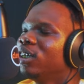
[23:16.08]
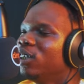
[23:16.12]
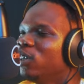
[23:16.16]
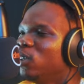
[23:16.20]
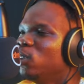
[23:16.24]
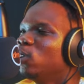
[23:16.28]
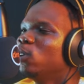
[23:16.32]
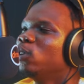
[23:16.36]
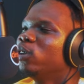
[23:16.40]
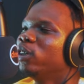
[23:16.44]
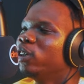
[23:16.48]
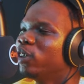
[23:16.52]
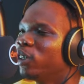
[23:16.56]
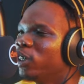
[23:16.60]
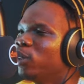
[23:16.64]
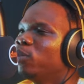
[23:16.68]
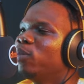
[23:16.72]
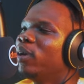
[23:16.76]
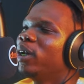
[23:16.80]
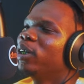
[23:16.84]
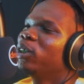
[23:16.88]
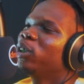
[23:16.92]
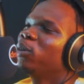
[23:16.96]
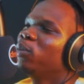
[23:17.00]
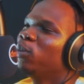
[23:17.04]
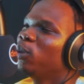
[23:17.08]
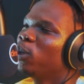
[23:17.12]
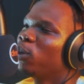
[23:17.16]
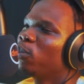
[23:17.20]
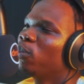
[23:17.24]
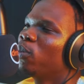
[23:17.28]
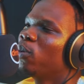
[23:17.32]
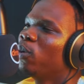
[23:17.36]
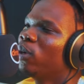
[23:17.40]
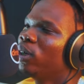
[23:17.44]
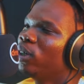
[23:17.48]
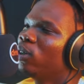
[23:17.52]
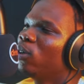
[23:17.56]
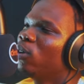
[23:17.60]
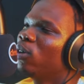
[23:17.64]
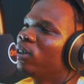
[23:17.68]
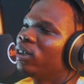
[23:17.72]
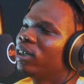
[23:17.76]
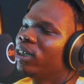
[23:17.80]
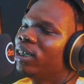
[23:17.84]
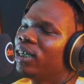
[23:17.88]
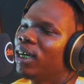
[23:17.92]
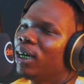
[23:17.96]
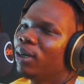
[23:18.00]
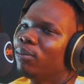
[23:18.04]
you know the drip has to be on point Facts. all
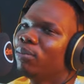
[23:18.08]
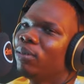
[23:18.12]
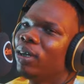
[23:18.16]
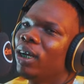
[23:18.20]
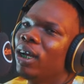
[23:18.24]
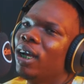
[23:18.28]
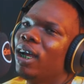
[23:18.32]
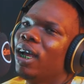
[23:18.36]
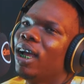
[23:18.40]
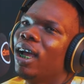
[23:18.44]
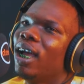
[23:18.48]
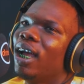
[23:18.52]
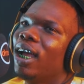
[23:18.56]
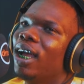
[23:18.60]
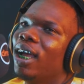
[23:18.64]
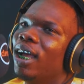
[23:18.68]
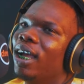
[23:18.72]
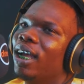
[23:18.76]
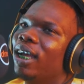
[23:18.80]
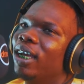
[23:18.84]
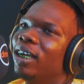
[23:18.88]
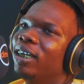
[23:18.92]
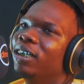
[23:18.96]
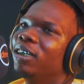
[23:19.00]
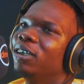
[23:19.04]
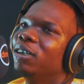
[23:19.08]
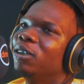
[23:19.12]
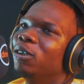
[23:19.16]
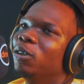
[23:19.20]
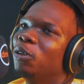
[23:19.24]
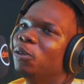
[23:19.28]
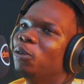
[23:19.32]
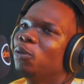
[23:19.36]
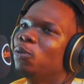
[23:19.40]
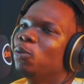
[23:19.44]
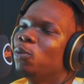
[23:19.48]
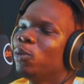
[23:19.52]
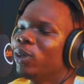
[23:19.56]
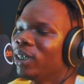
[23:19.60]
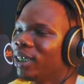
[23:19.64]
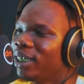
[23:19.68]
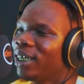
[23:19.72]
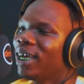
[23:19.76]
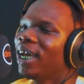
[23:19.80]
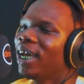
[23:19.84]
the time, and with